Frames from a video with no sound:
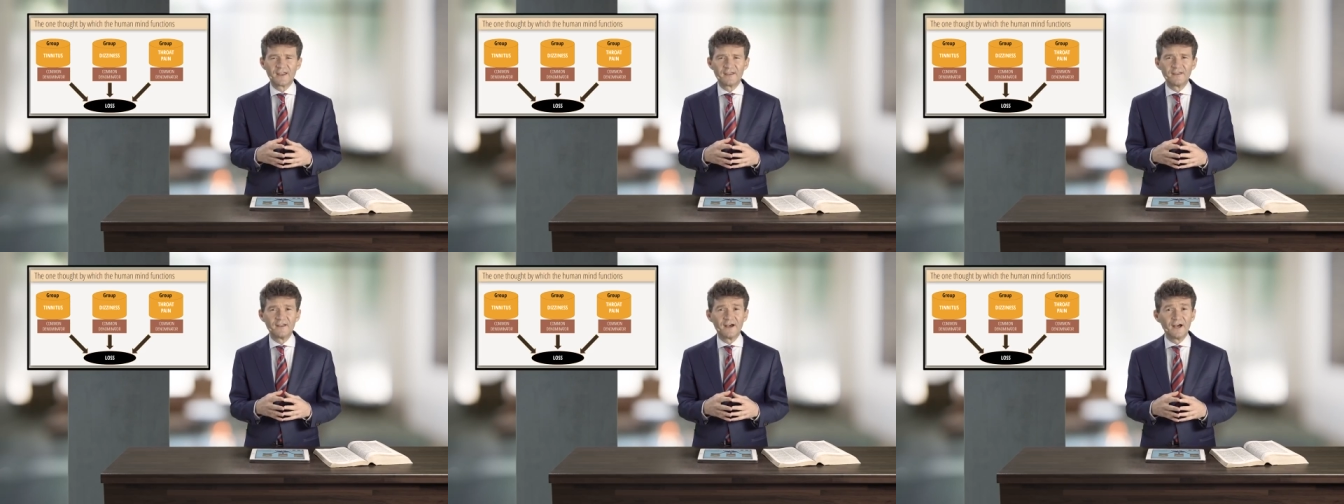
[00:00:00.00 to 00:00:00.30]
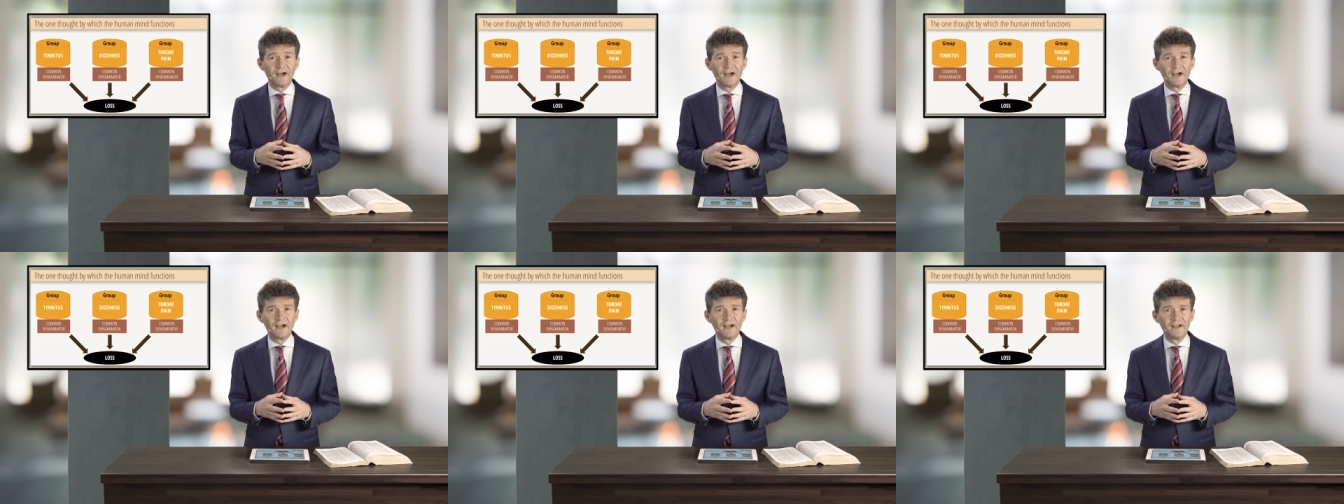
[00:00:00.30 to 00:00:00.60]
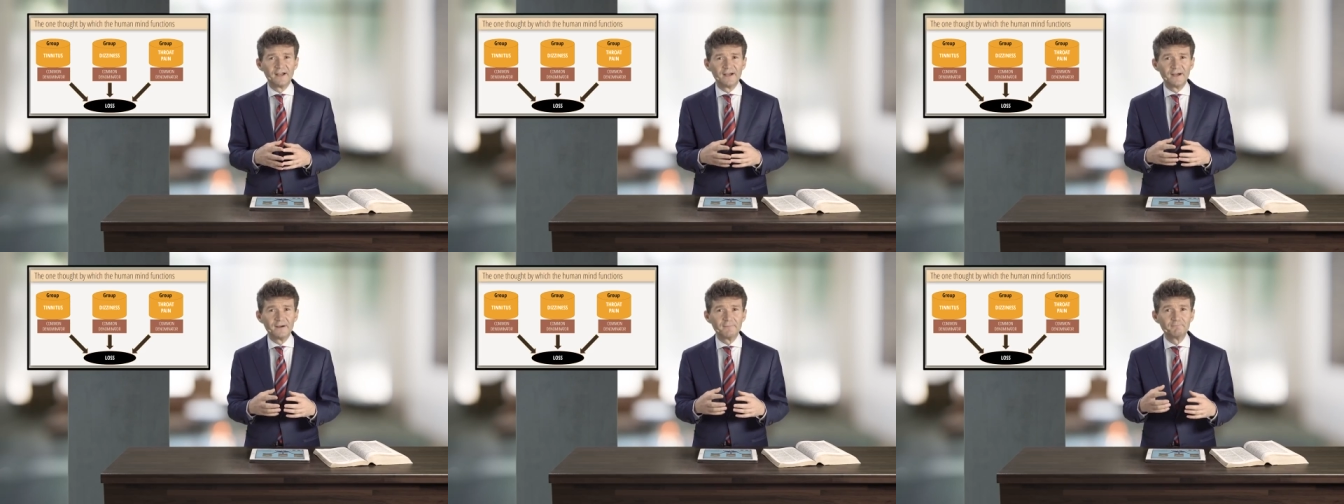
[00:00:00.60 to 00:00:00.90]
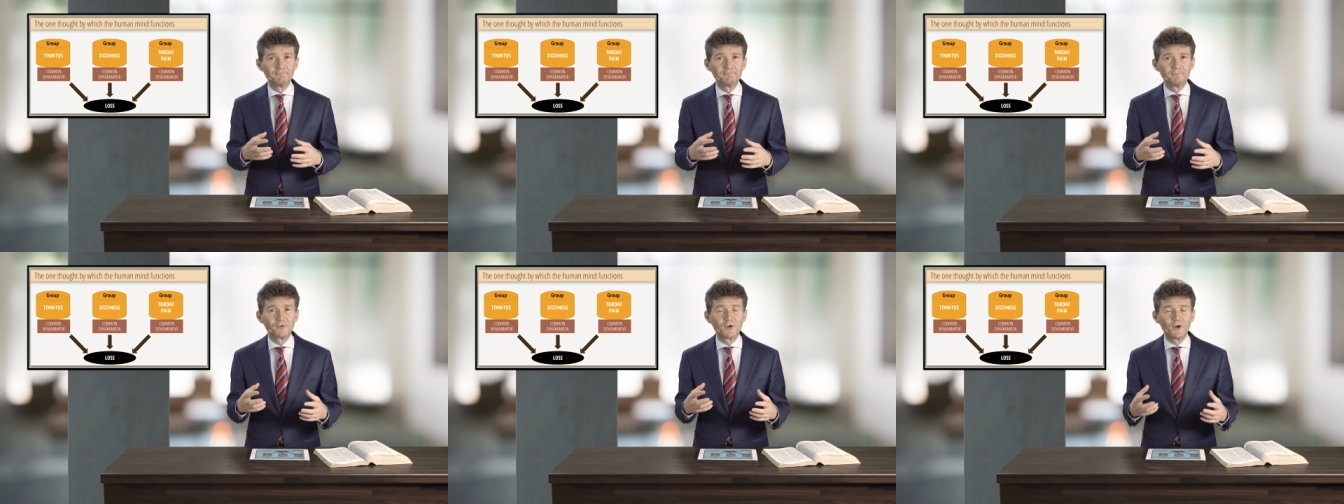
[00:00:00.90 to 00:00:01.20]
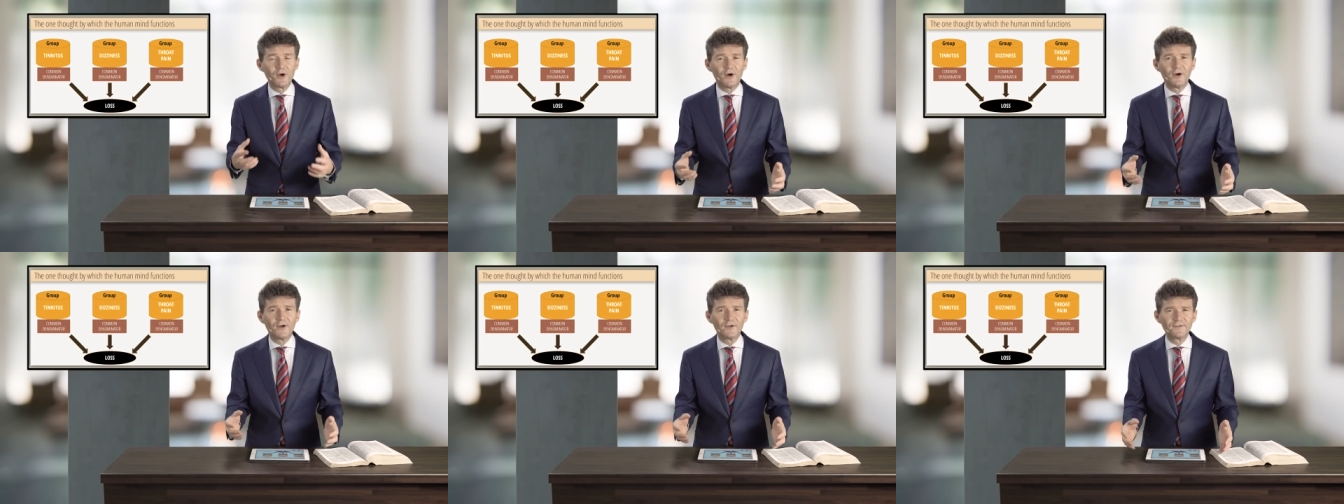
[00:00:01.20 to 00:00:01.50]
the
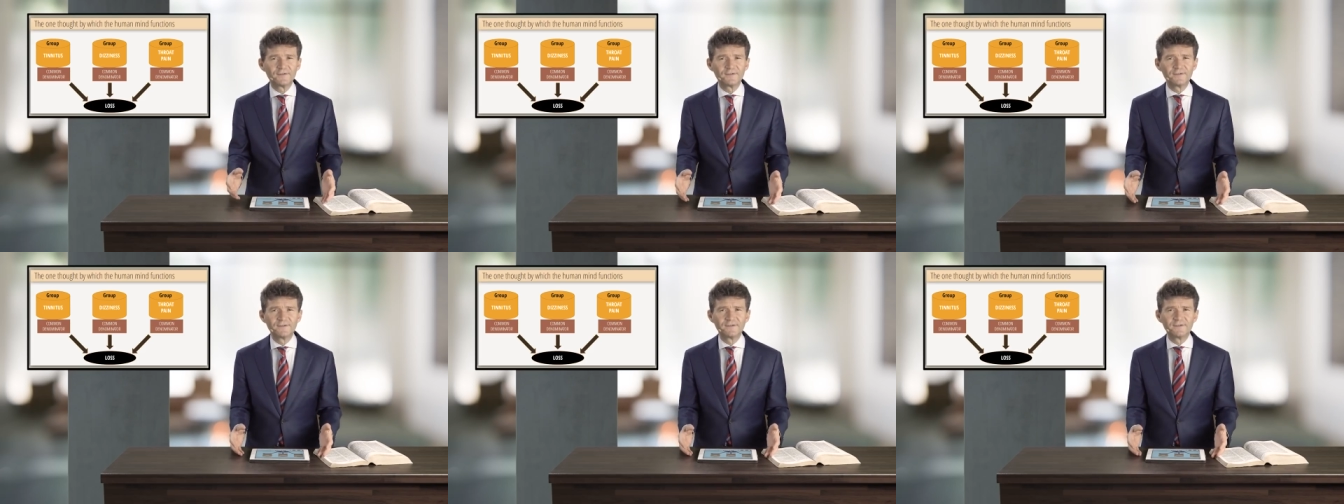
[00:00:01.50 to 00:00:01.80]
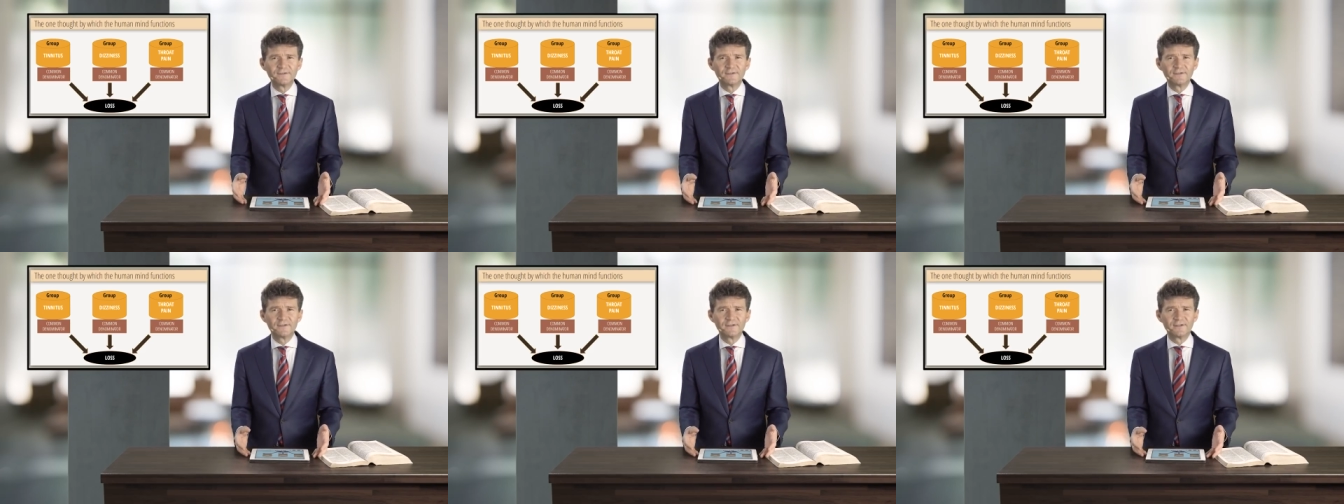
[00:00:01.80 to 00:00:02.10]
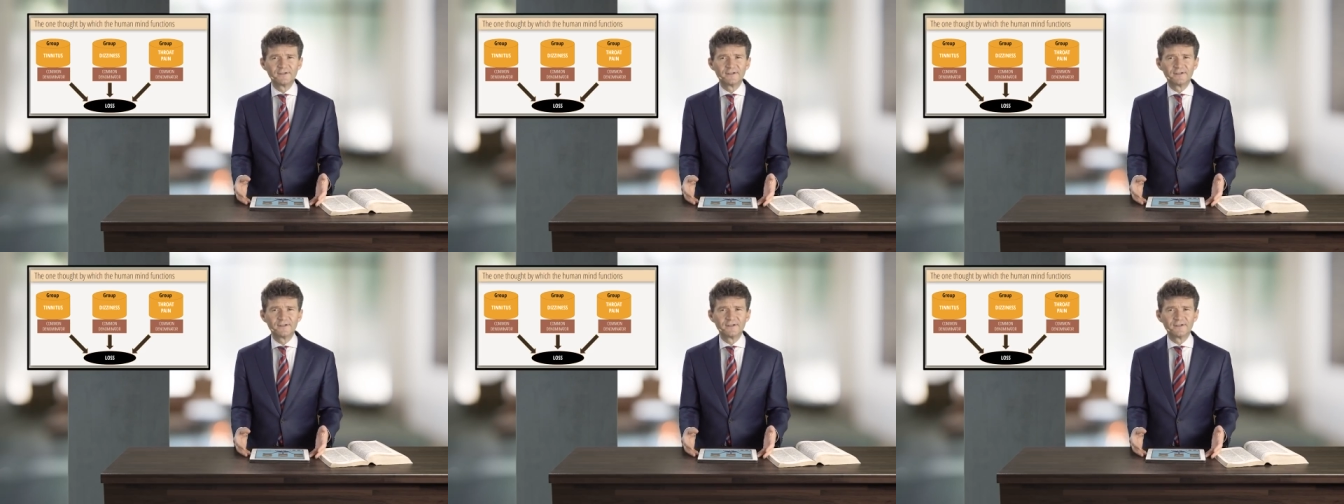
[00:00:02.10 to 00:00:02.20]
cause